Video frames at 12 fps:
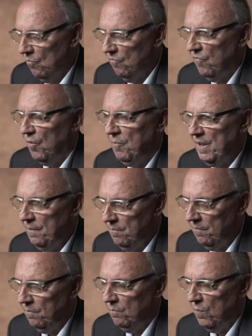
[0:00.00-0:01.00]
For me,
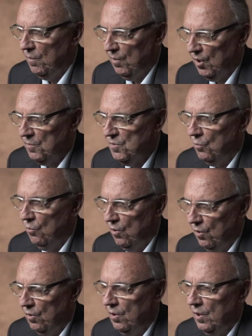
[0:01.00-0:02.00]
Bobby Robson
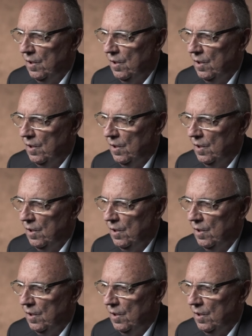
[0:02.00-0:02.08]
one